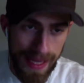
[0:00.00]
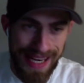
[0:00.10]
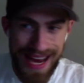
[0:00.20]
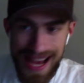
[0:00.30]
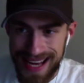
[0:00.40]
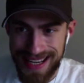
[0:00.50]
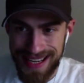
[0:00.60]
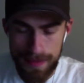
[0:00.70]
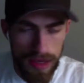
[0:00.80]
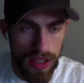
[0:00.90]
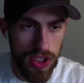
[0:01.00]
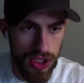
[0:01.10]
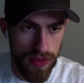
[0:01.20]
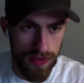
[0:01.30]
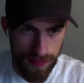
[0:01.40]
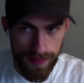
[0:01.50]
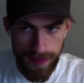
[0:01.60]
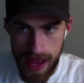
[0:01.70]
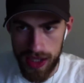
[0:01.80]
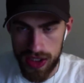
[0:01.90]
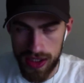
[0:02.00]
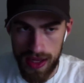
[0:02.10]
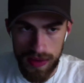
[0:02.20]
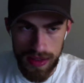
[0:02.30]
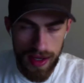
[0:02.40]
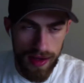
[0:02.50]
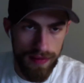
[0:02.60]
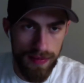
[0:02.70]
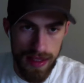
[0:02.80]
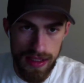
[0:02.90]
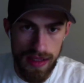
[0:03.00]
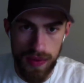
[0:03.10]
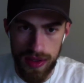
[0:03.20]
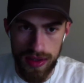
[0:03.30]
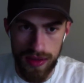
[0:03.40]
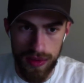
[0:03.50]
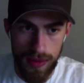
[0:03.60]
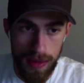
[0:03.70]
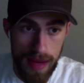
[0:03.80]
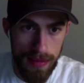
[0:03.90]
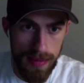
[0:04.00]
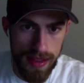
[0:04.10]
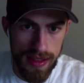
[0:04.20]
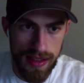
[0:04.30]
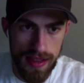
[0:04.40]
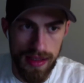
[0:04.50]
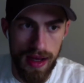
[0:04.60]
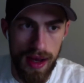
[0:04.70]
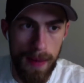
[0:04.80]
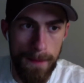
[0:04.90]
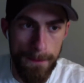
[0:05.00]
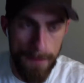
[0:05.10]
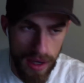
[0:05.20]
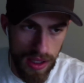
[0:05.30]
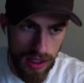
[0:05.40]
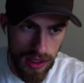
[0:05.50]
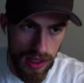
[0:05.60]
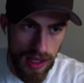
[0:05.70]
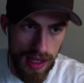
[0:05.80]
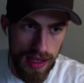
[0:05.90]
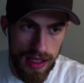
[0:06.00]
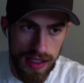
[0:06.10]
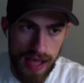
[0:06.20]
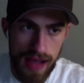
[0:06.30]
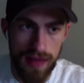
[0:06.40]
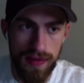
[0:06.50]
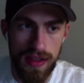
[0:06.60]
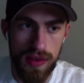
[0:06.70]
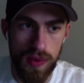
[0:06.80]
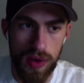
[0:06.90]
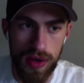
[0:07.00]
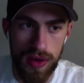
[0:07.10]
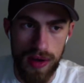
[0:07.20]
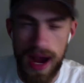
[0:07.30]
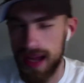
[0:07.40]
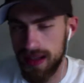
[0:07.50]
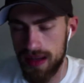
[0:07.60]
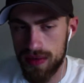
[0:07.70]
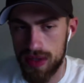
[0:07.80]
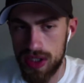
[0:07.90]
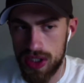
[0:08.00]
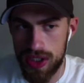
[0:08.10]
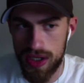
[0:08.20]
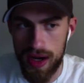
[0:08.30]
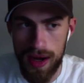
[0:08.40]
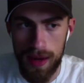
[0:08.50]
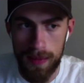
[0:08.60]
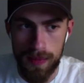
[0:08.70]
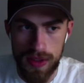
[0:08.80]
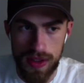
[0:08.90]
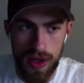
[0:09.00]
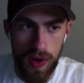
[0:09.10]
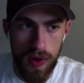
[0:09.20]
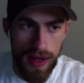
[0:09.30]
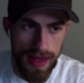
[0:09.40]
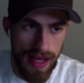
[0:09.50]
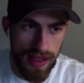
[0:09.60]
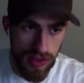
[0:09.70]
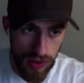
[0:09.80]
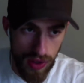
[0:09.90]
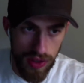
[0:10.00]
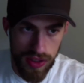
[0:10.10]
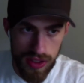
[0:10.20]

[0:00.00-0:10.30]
Not much. Actually, I was kind of busy with my main business, but these activities were high leverage, so that's good.